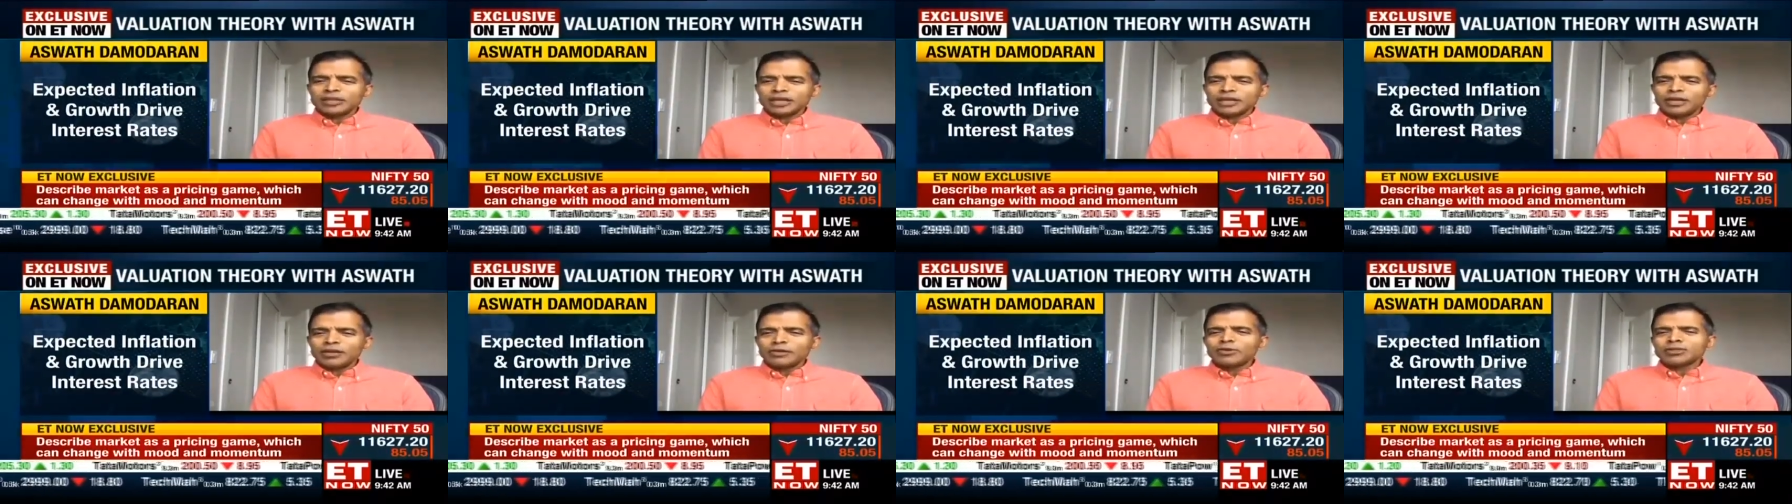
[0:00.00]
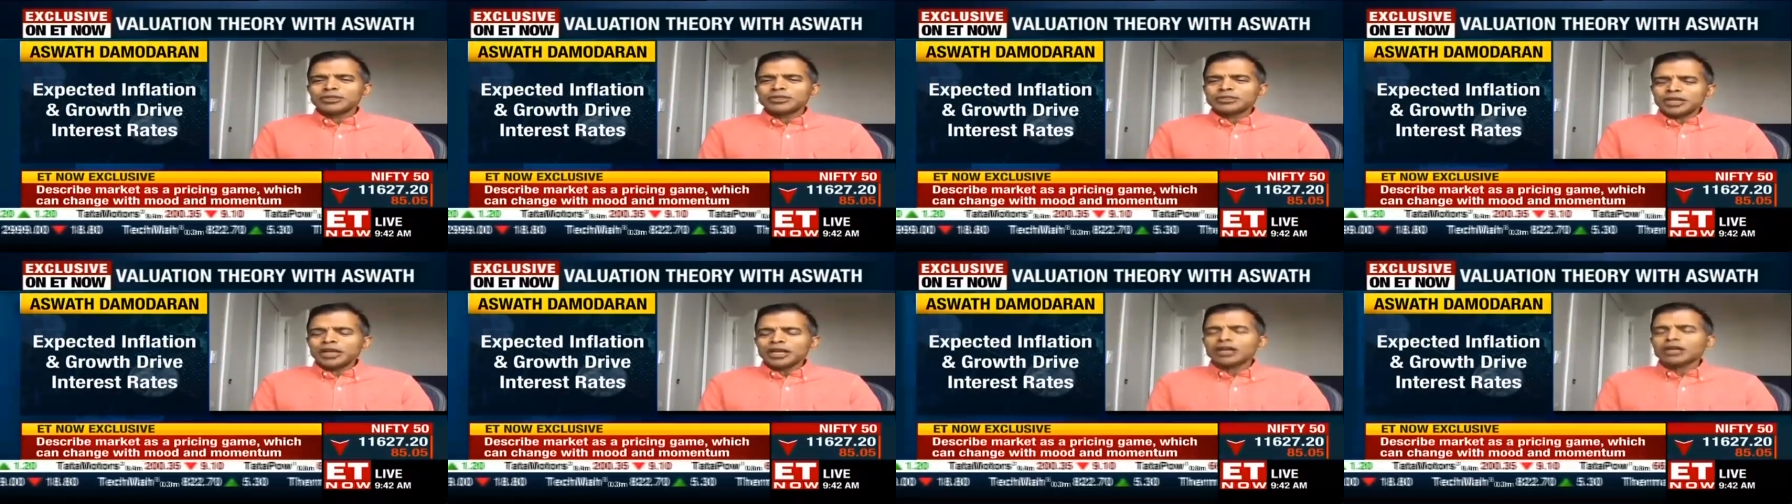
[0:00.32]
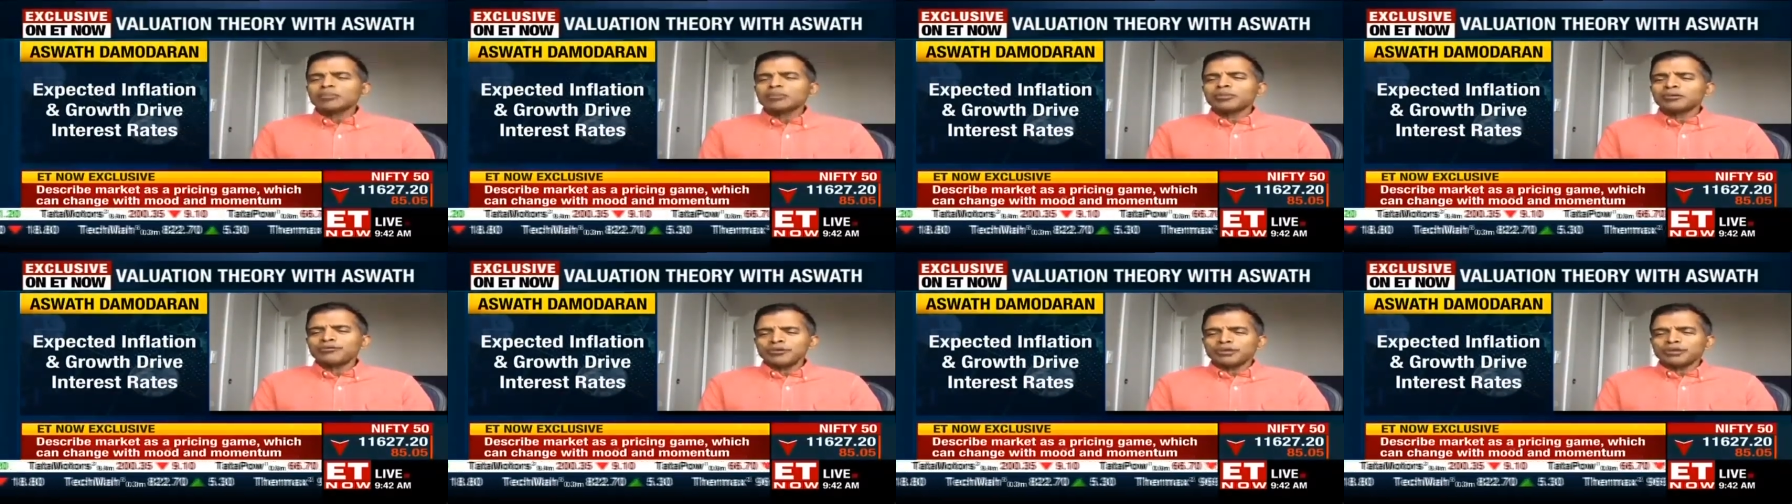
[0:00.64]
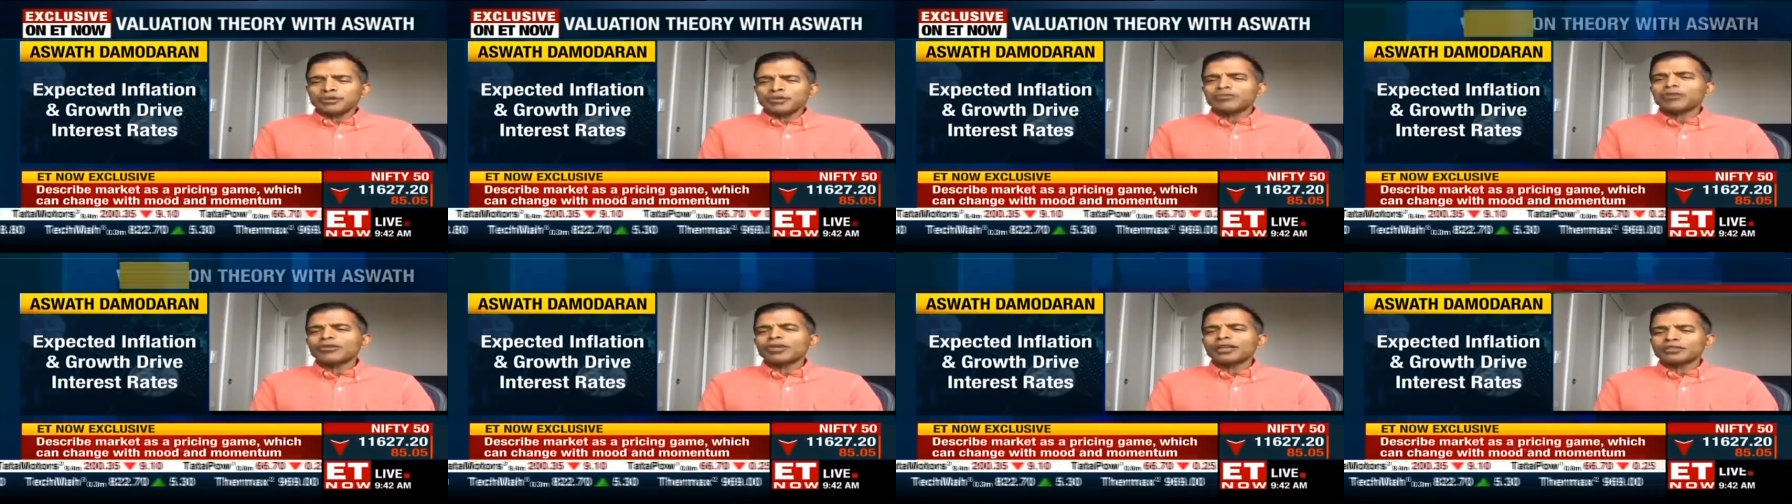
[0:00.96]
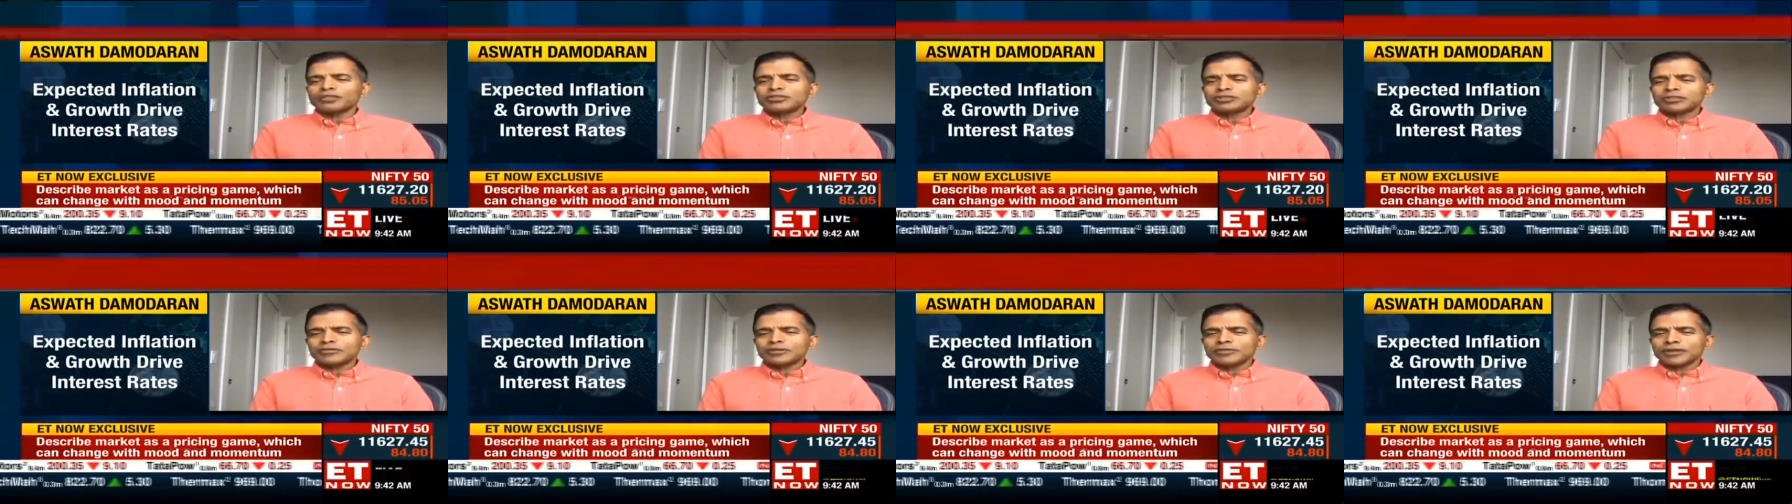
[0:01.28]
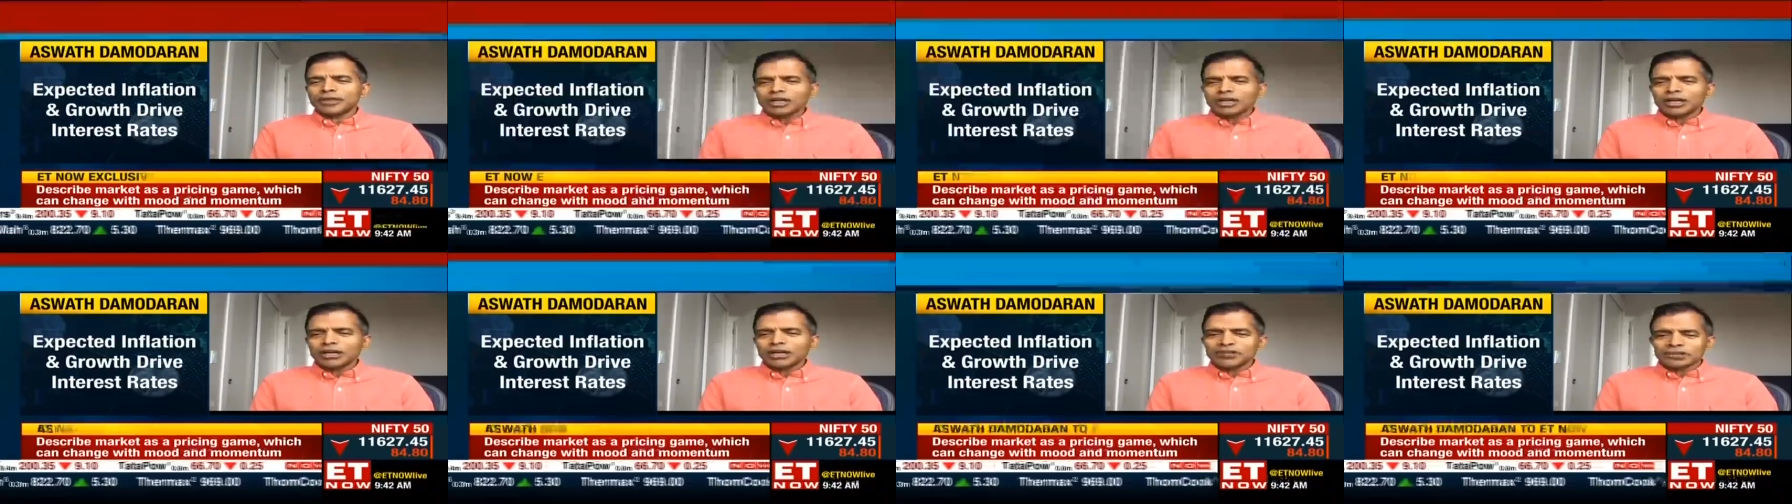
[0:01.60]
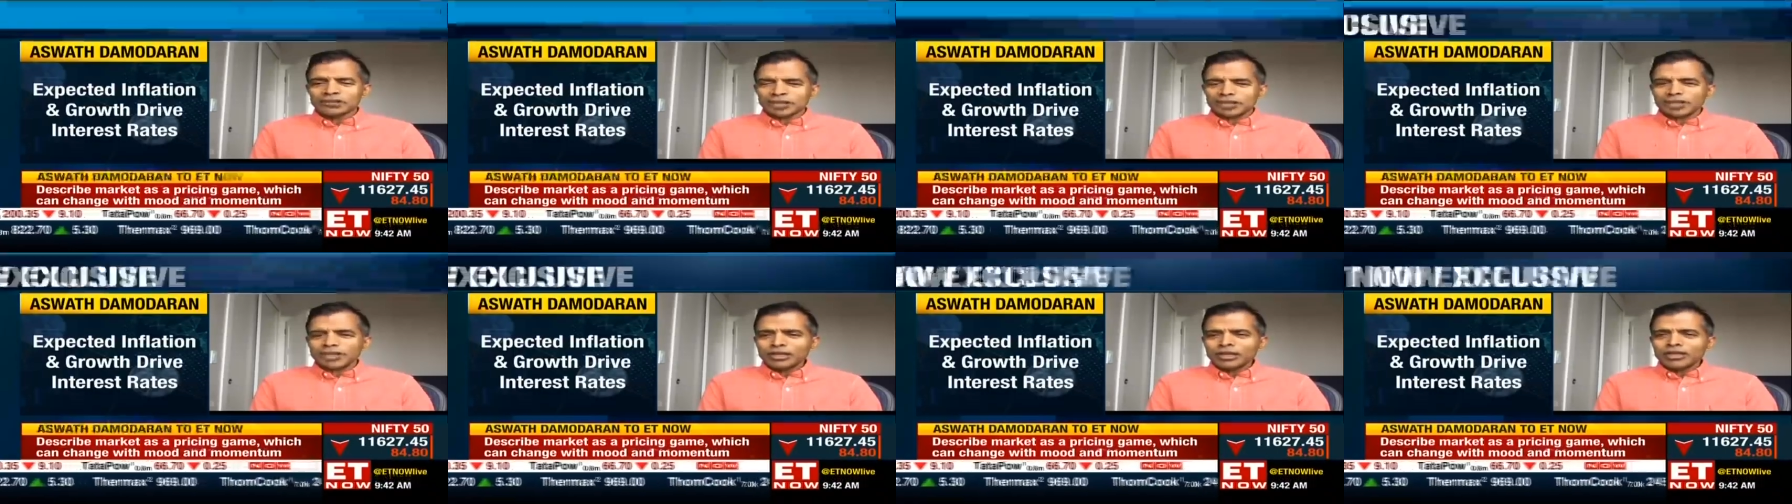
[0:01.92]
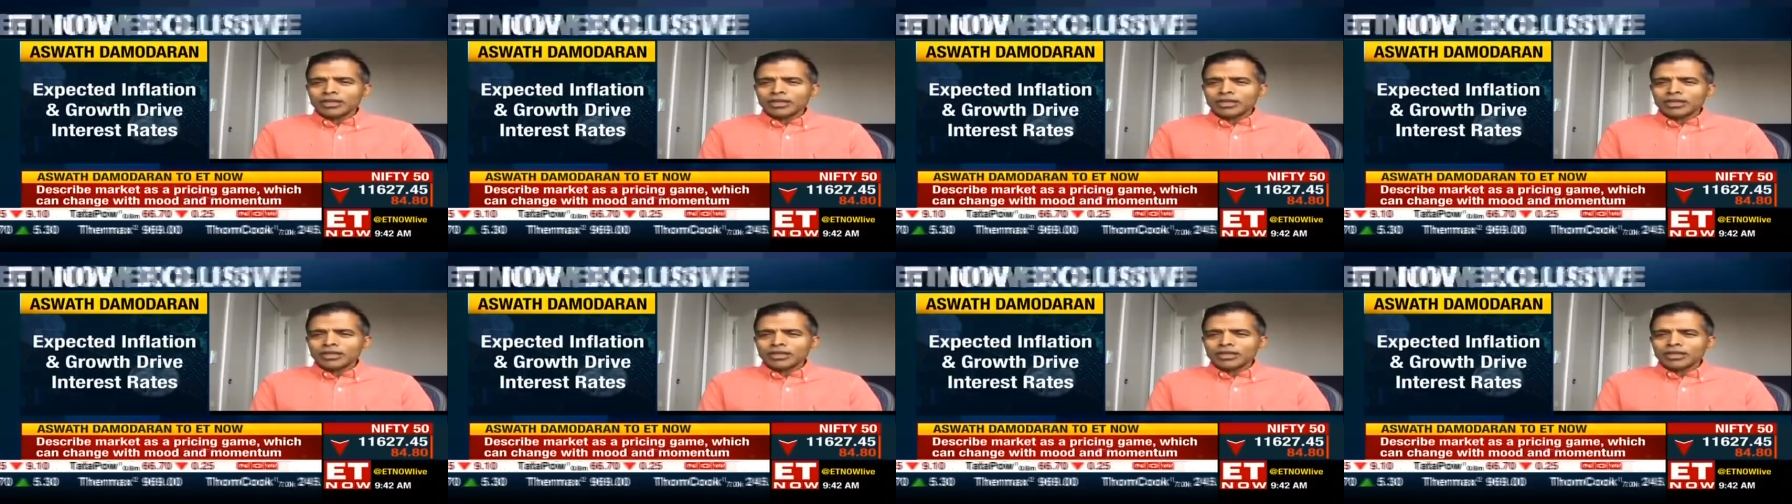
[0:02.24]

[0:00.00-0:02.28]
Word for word: it was terrible for the rest of the country.